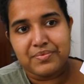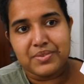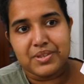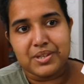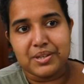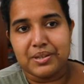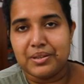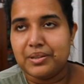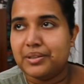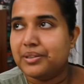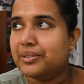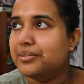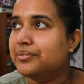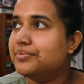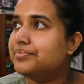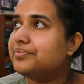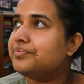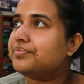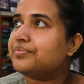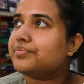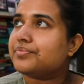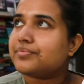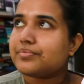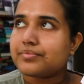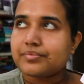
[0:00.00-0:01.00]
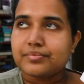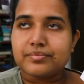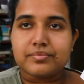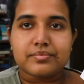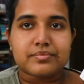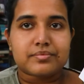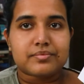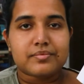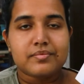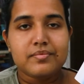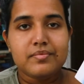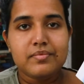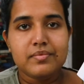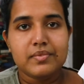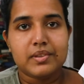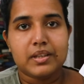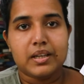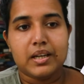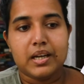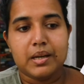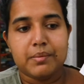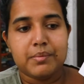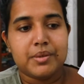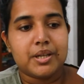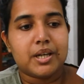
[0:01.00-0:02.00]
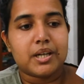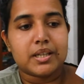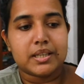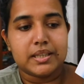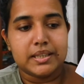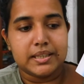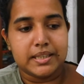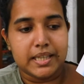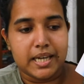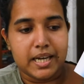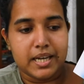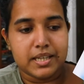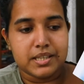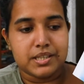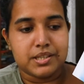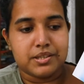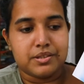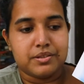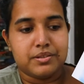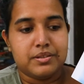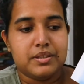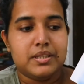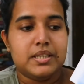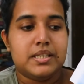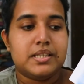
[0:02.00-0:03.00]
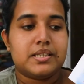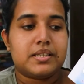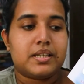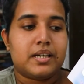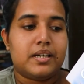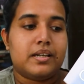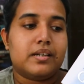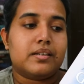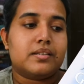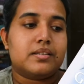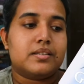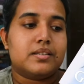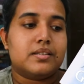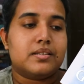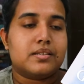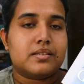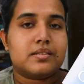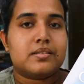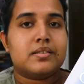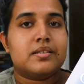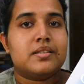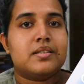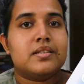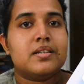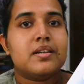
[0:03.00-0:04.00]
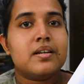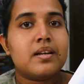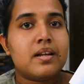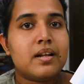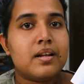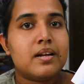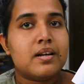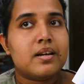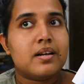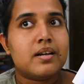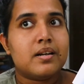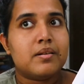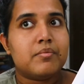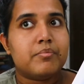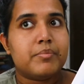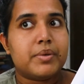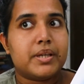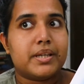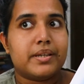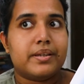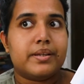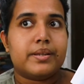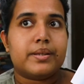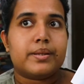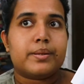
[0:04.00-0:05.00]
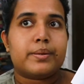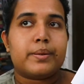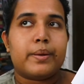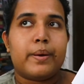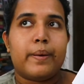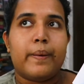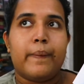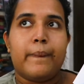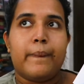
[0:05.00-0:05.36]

So I'm not attached to these characters, because